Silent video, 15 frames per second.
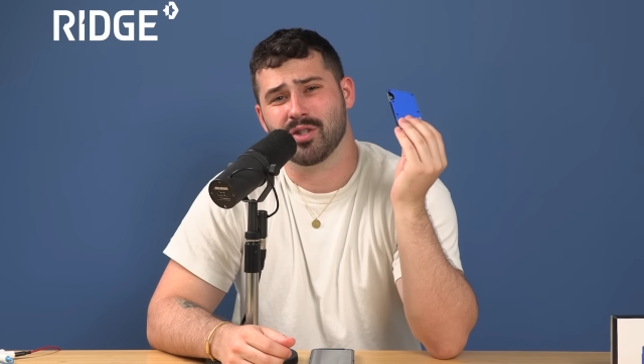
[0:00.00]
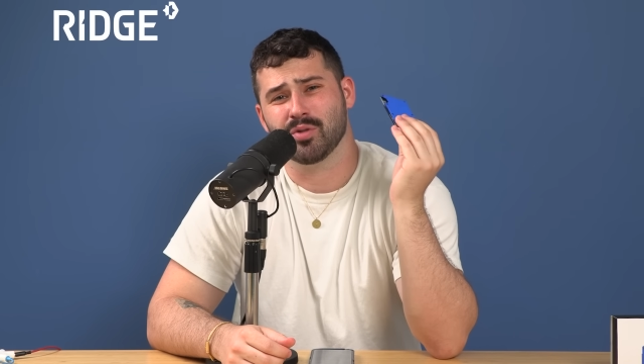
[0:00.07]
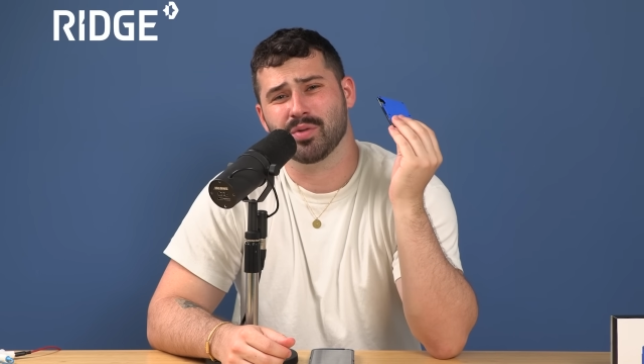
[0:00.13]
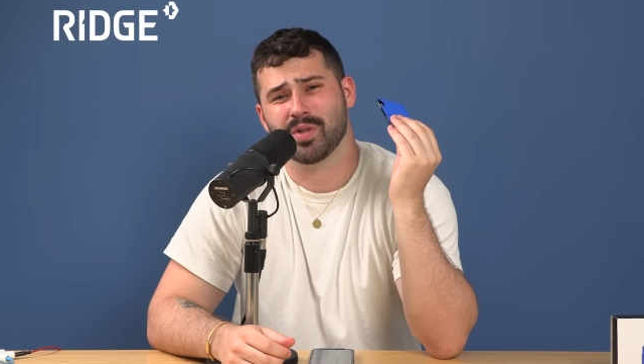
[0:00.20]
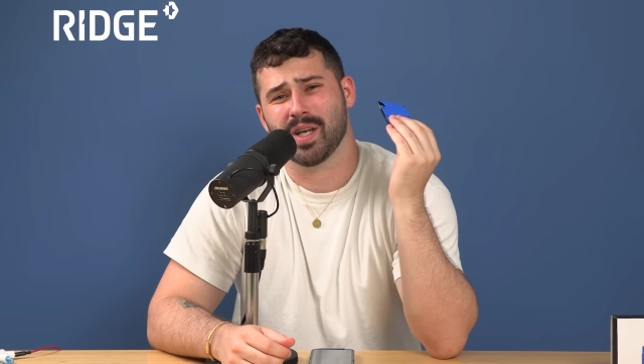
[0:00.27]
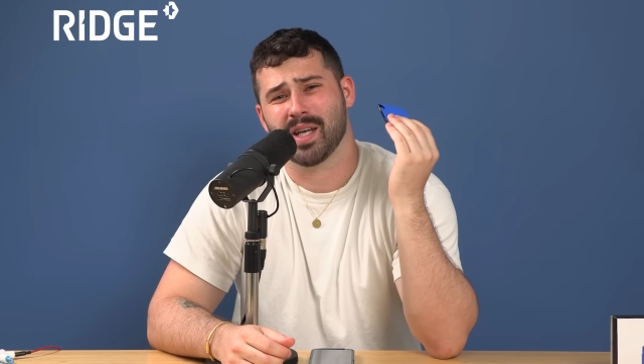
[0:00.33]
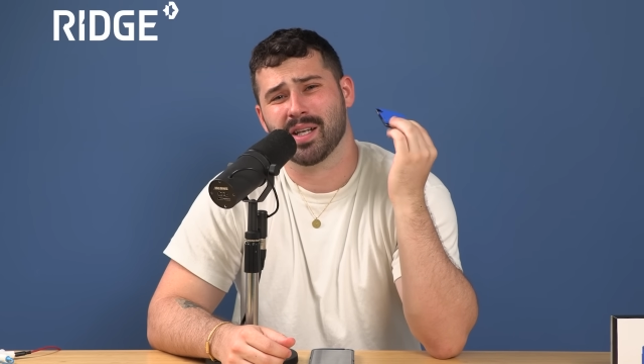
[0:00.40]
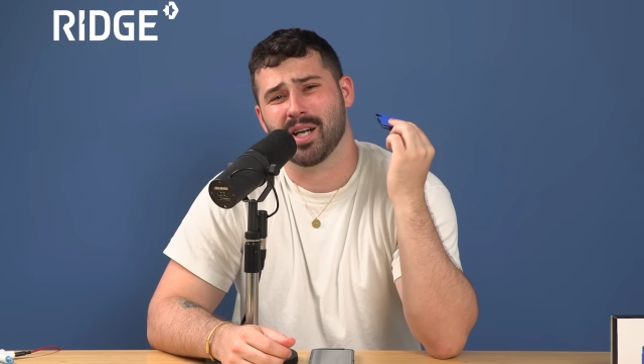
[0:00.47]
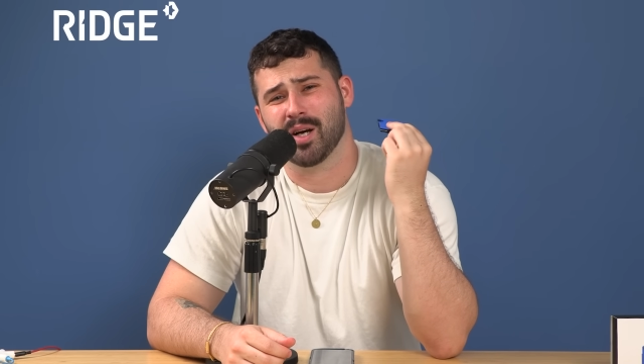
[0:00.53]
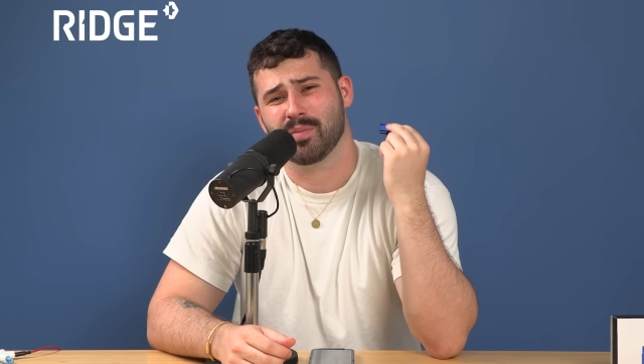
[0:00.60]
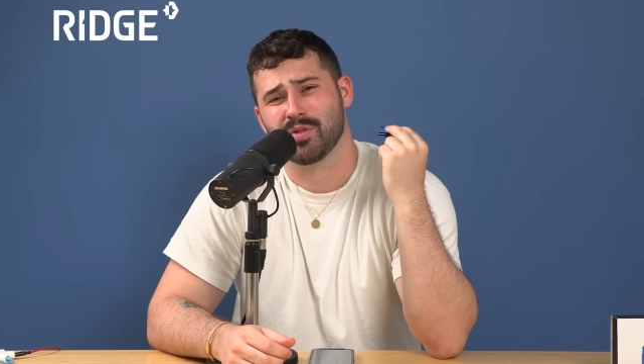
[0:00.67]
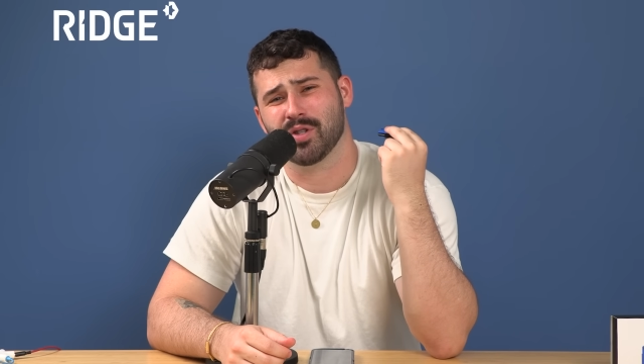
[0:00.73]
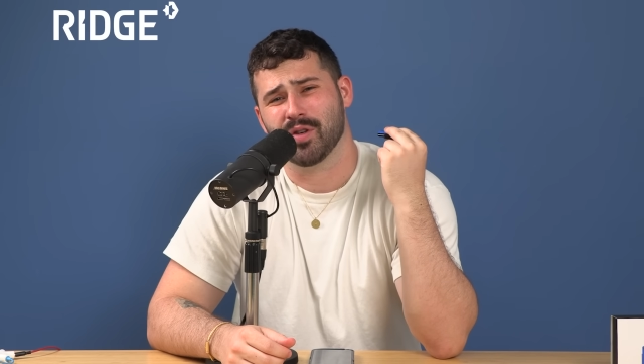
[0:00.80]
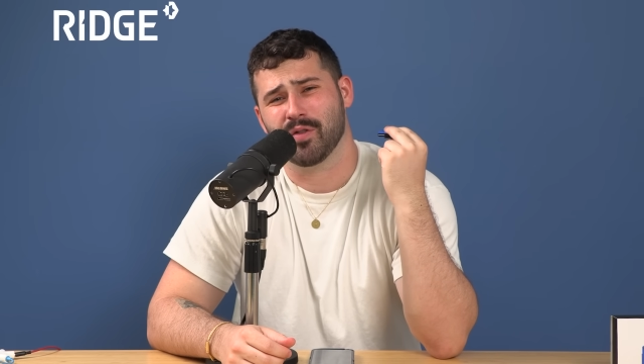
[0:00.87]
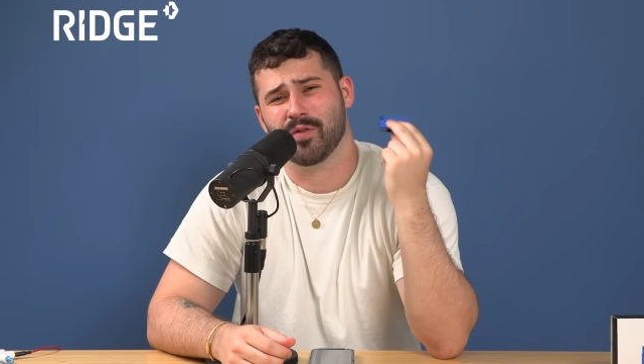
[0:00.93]
you will get
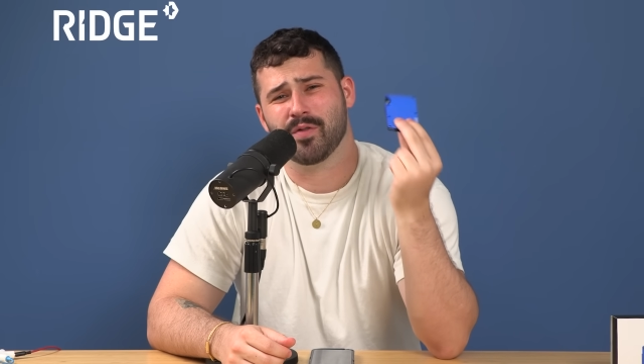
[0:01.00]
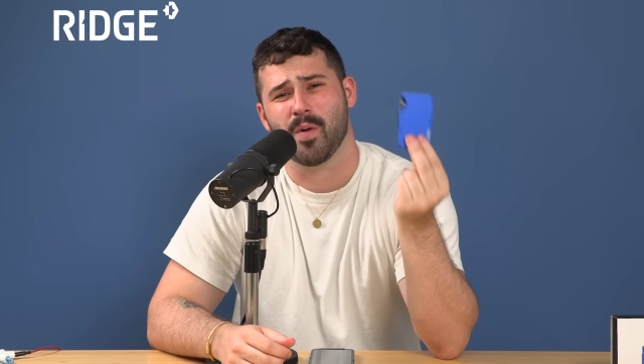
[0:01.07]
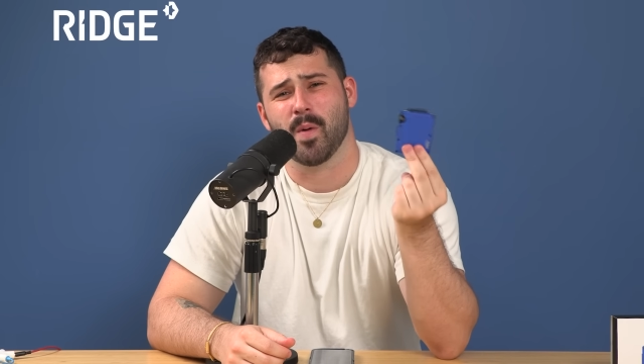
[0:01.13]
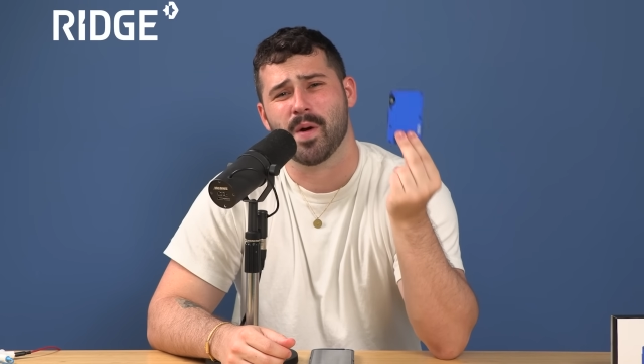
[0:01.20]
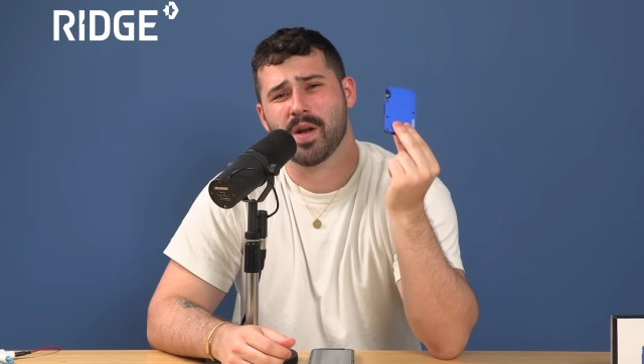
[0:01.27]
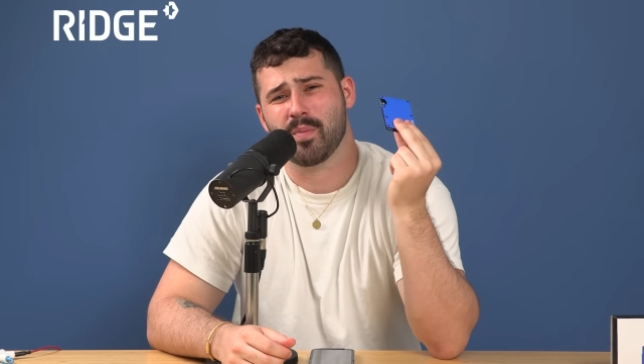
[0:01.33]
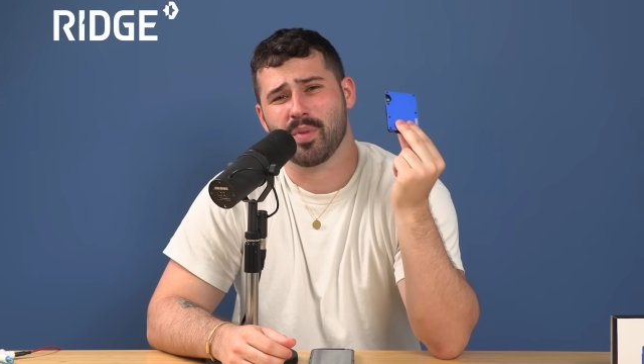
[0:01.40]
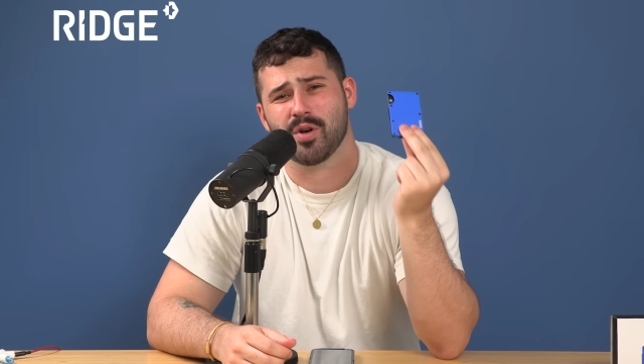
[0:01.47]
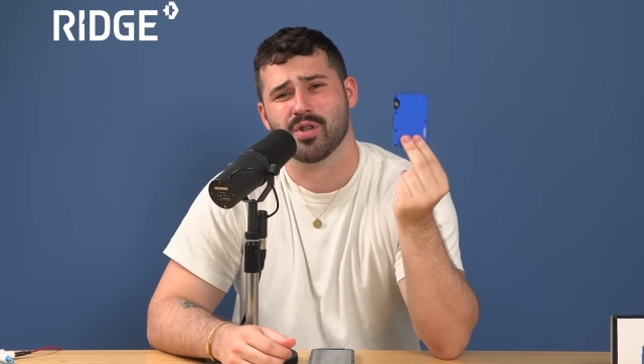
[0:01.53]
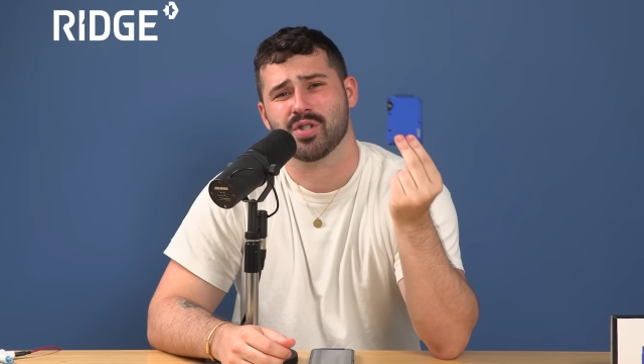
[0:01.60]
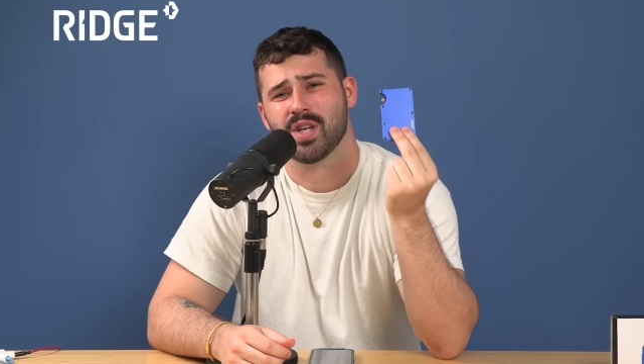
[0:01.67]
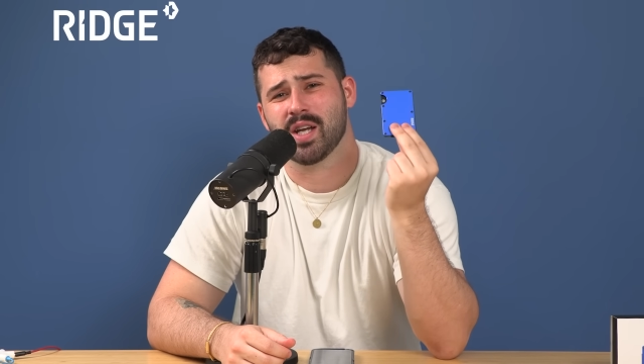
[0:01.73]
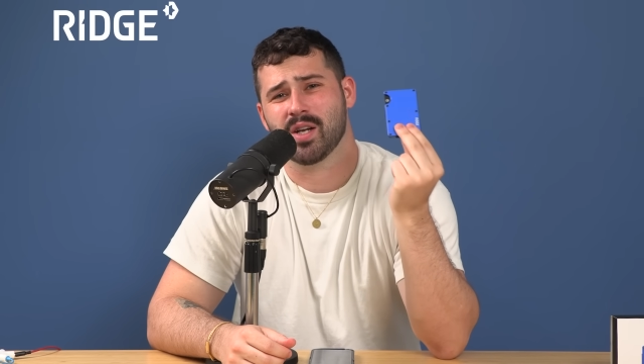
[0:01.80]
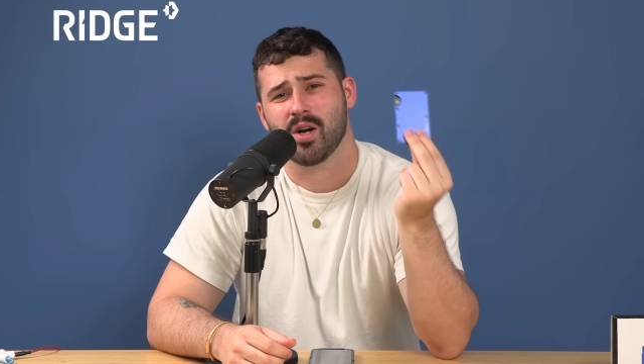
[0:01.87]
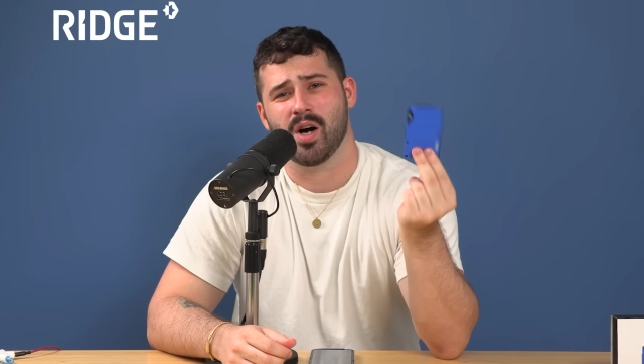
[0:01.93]
up to
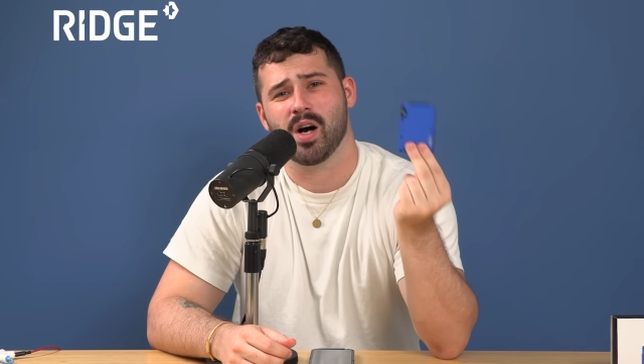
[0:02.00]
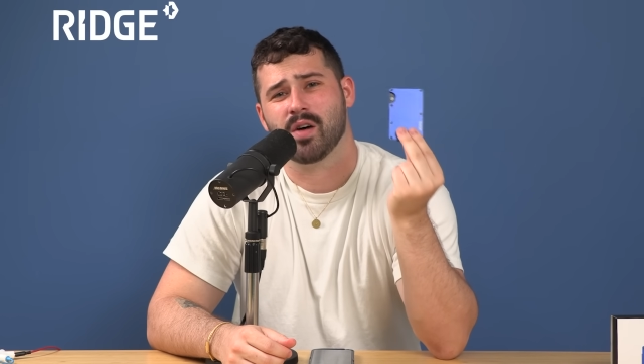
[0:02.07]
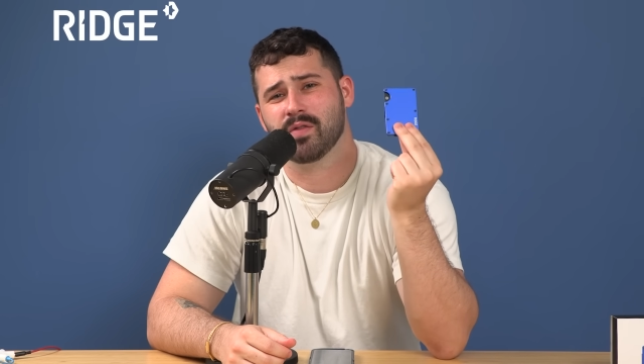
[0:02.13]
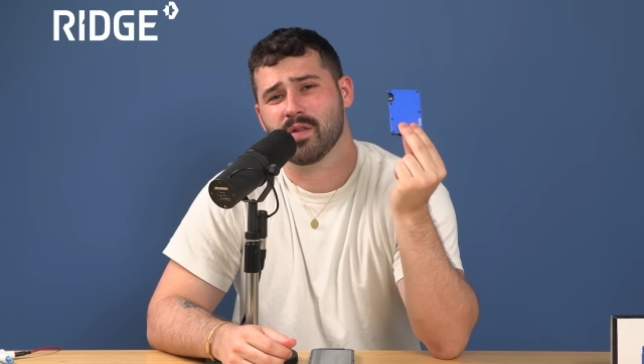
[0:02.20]
40% off